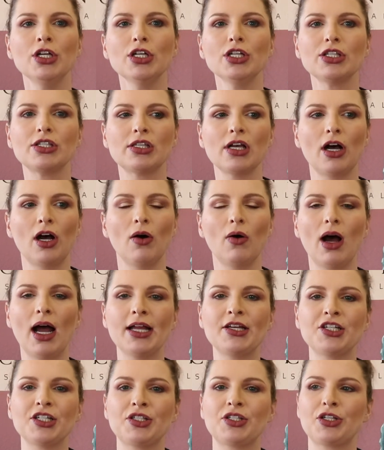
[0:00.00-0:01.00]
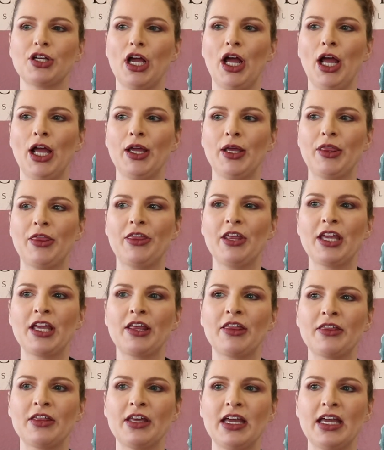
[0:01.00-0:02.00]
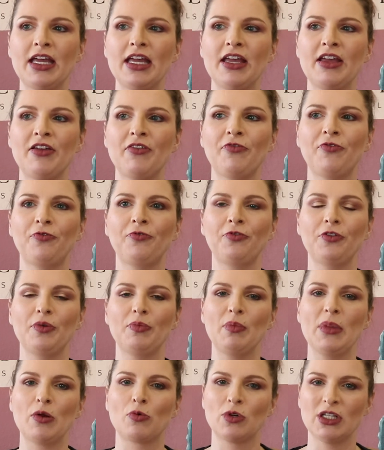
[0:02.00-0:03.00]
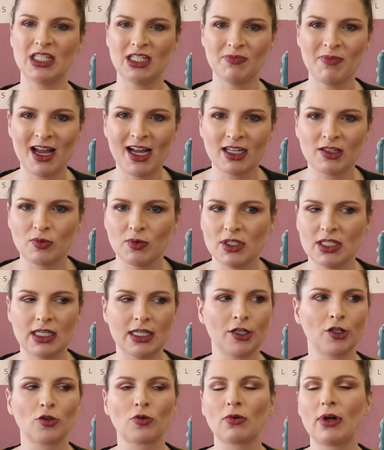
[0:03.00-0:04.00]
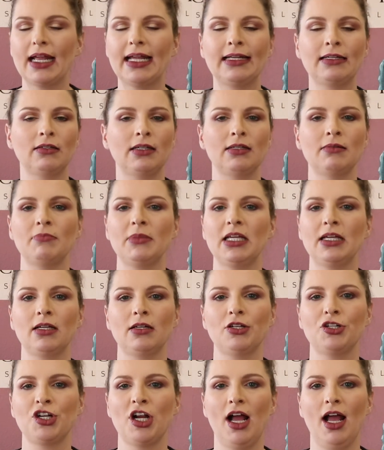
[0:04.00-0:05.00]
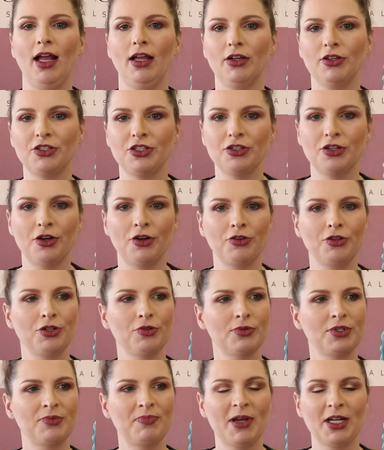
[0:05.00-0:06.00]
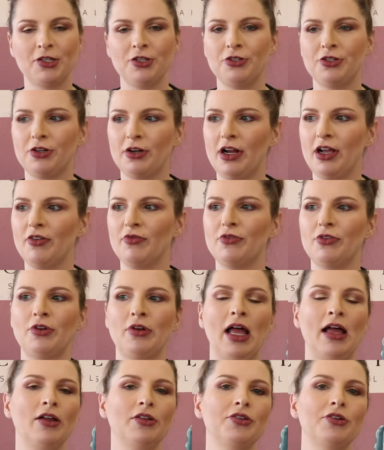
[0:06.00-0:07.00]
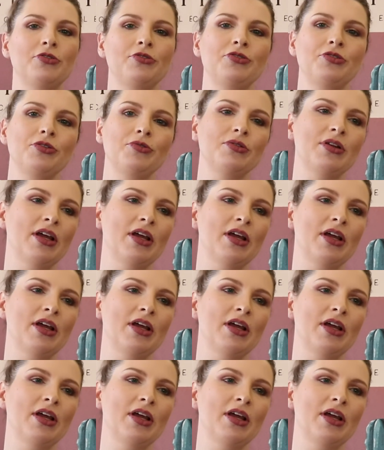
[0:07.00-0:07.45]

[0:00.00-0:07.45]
So I think that if respect was ingrained in me as a child, you know, you respected your elders, you